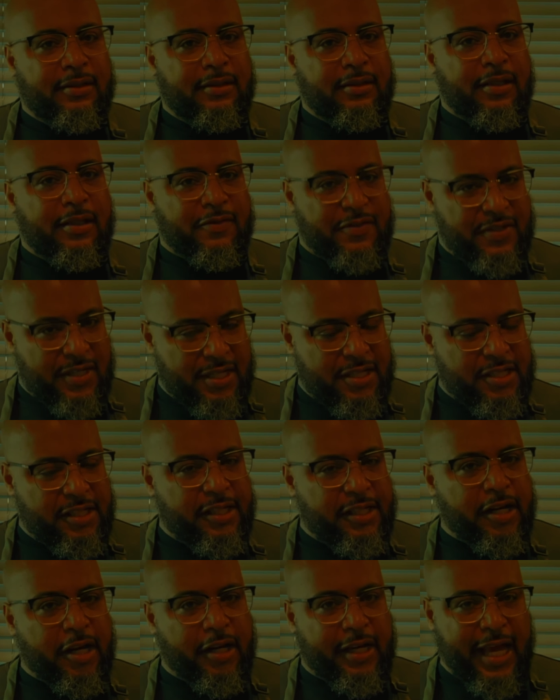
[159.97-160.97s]
of
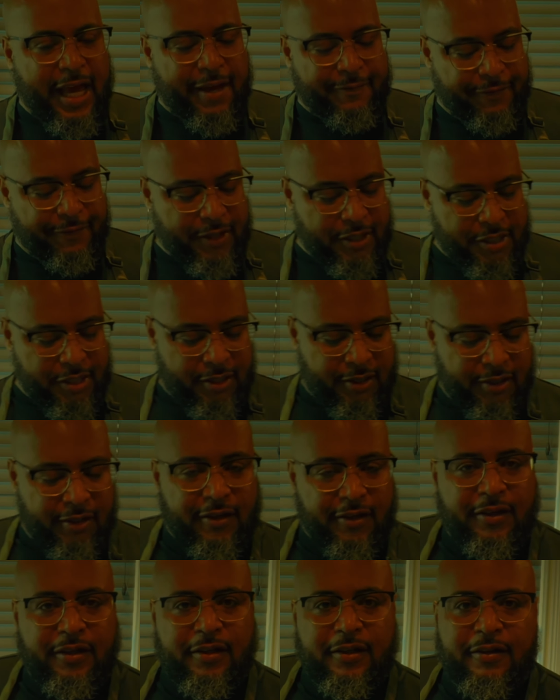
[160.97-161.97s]
seasoning our catfish.
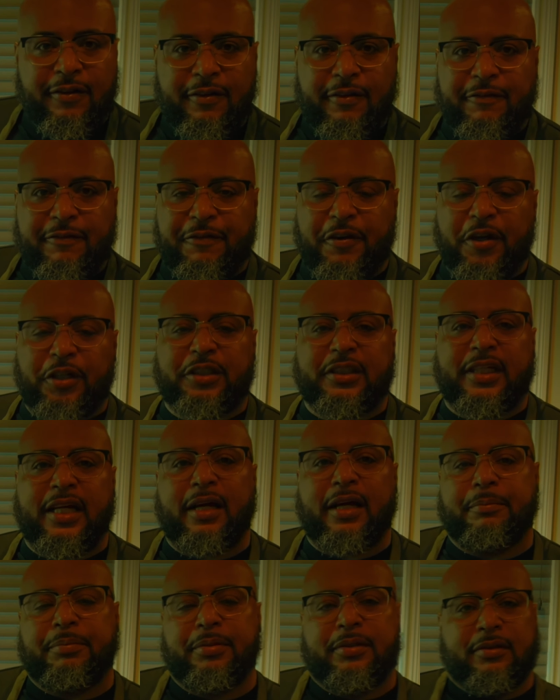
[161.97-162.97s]
First
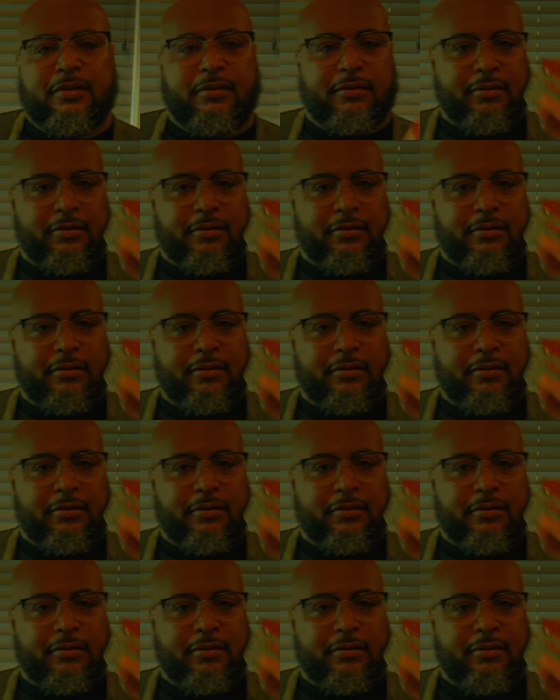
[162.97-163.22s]
up,